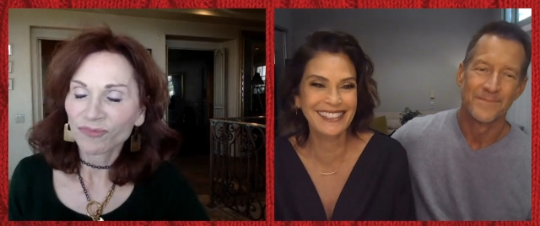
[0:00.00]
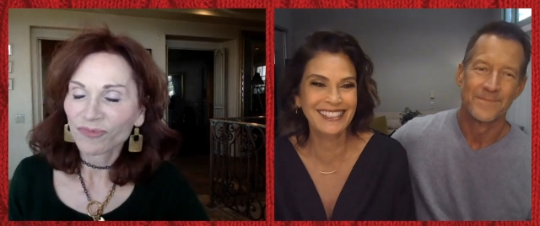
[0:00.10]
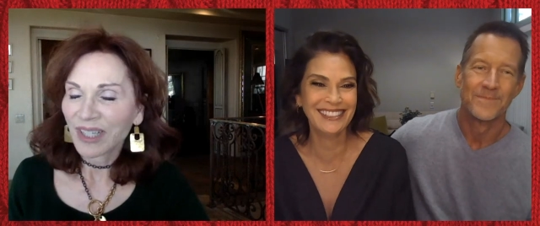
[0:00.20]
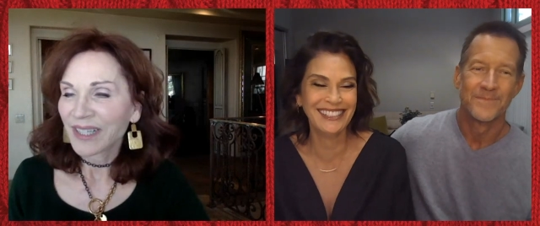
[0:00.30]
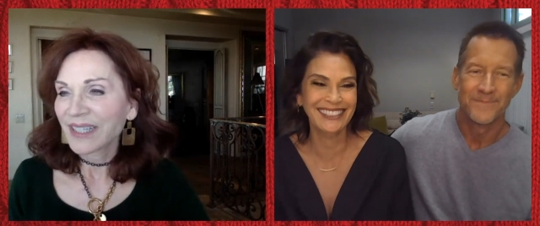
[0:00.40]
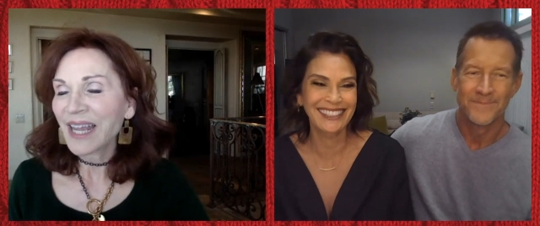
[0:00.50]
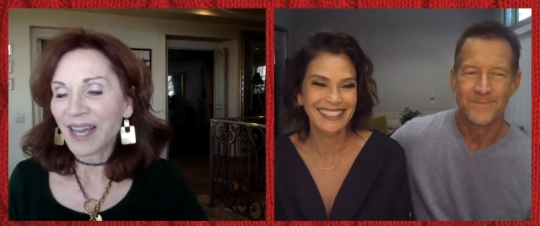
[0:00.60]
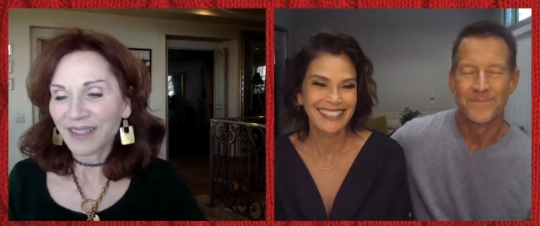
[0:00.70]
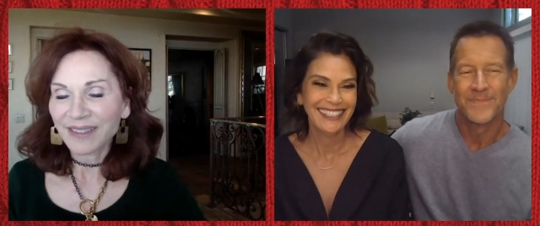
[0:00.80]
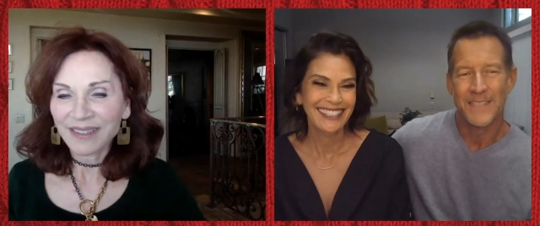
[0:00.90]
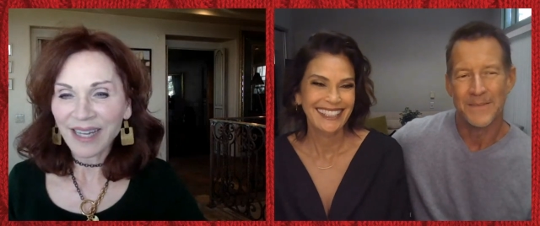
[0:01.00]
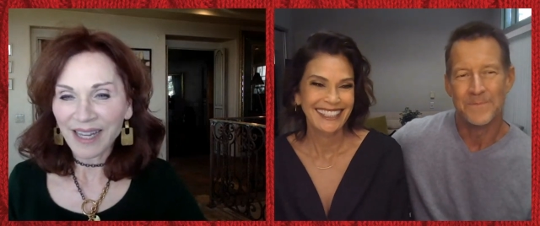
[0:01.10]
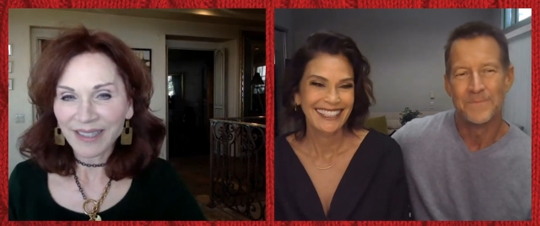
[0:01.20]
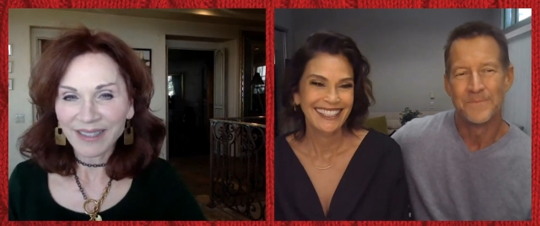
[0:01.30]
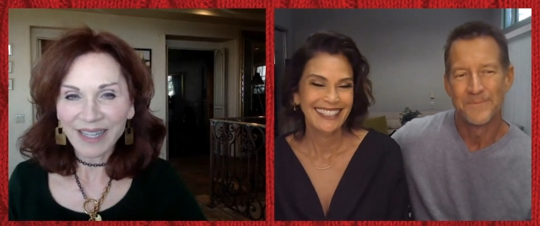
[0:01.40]
Speaker 1: yeah. That's you too. Yeah,
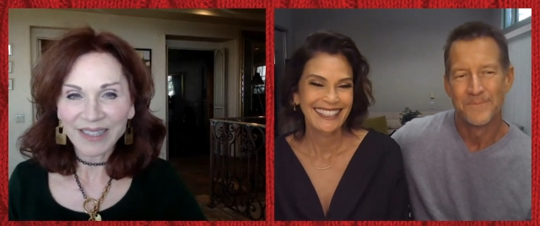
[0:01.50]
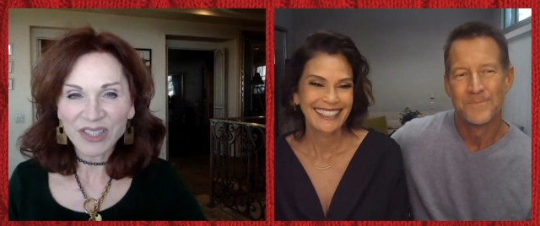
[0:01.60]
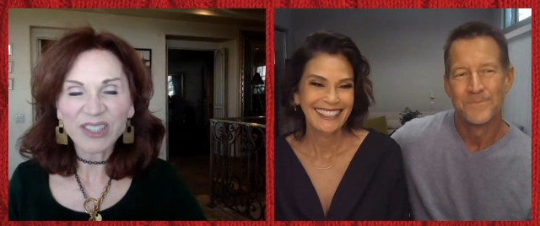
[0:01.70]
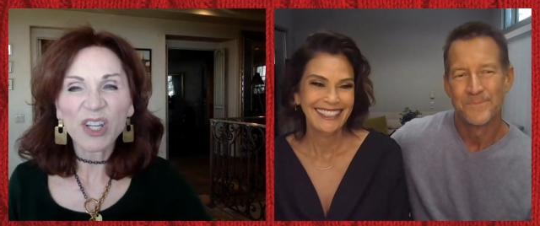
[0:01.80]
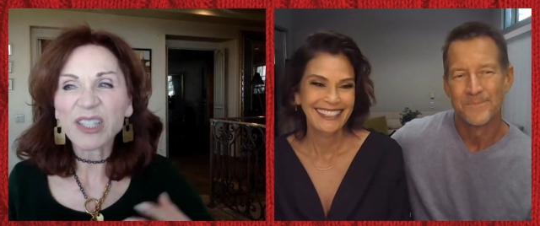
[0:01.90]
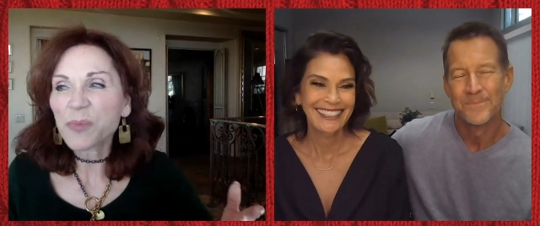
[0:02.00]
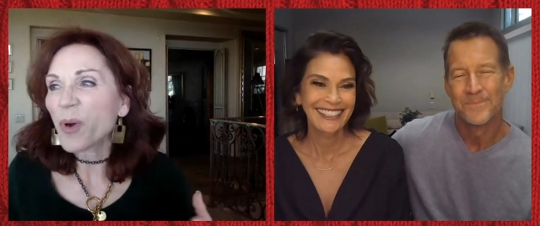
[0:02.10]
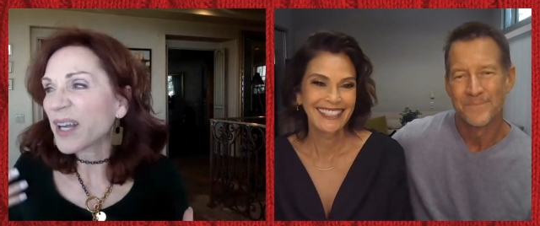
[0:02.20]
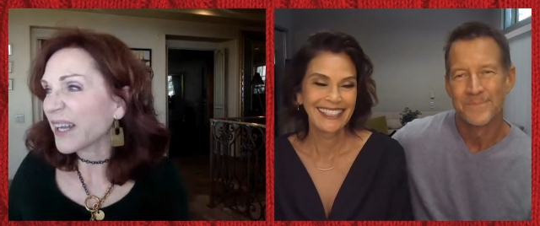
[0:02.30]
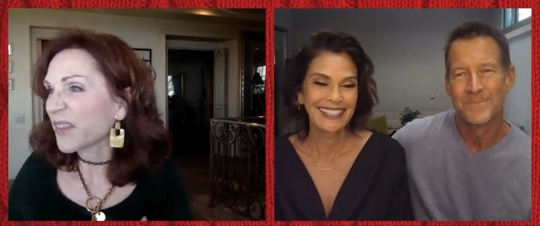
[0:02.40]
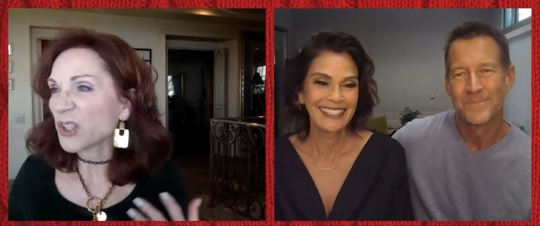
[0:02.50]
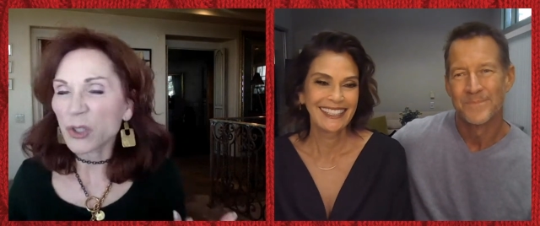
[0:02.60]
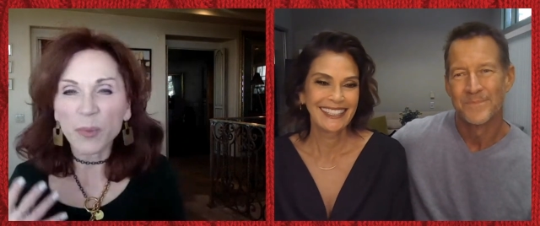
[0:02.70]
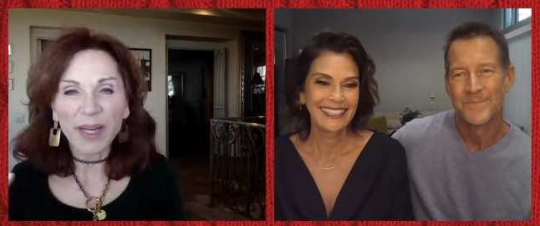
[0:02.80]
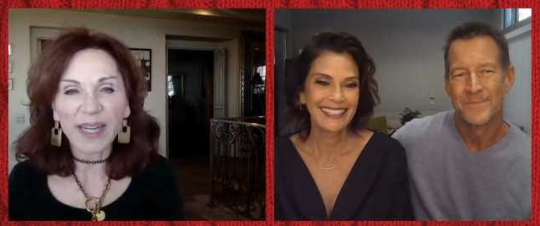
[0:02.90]
yeah. Then it's, it's it's
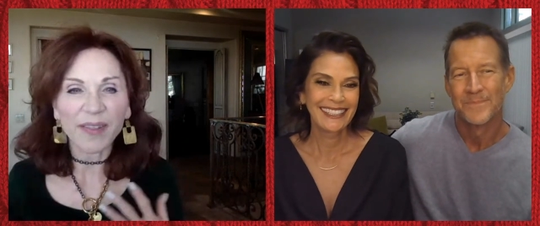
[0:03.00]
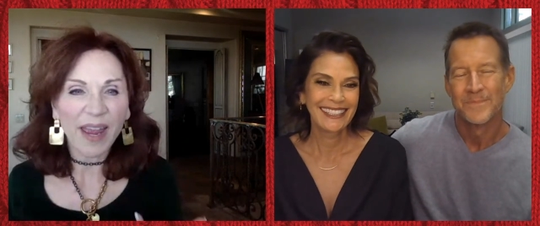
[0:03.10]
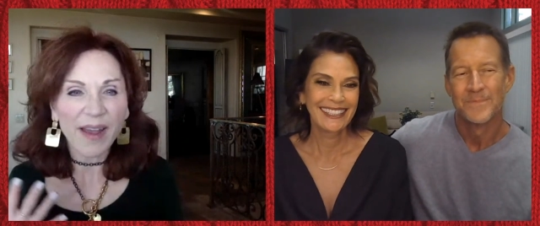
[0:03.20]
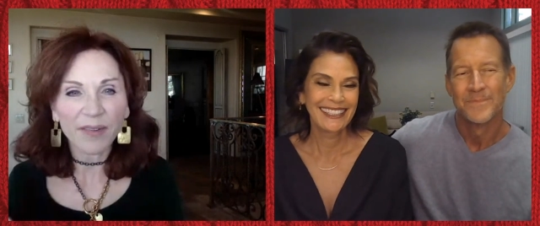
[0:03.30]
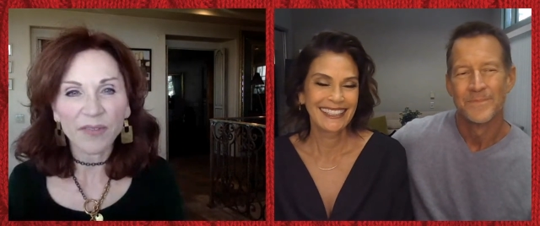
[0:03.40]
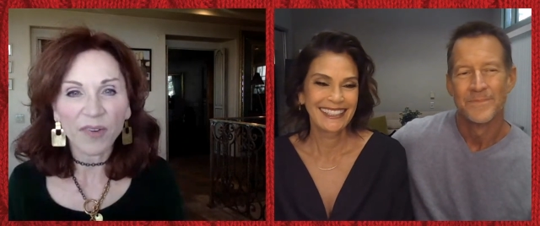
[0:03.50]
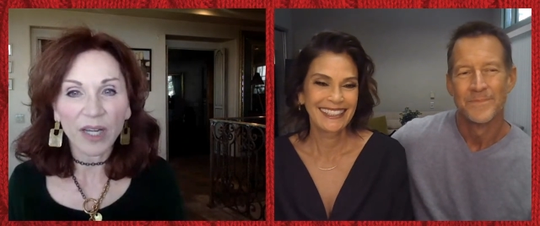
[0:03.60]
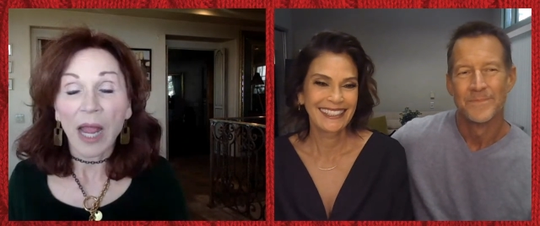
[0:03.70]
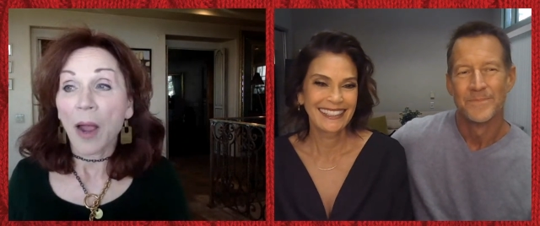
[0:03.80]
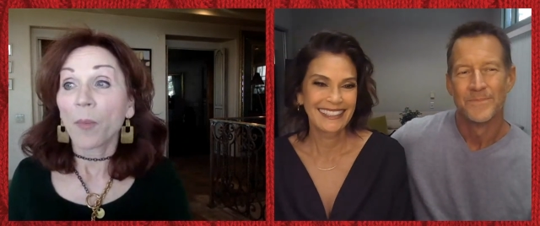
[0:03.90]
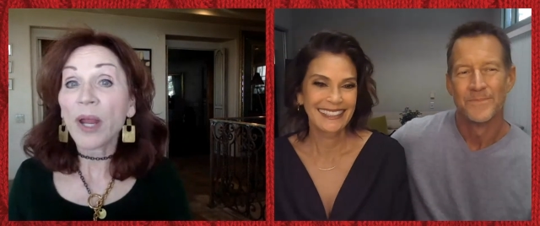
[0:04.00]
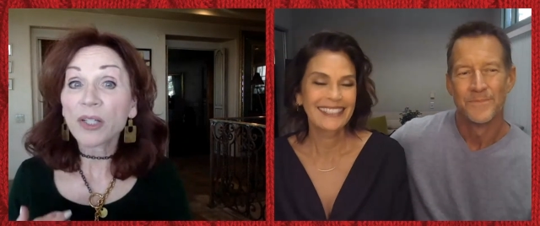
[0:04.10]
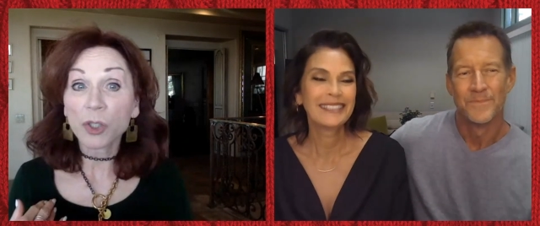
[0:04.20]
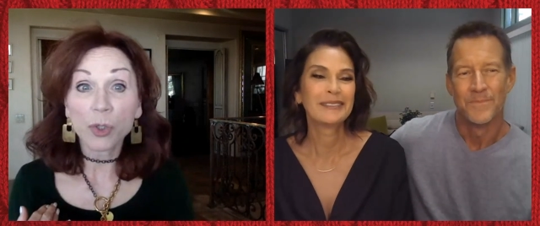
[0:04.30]
more like the doing and the having fun.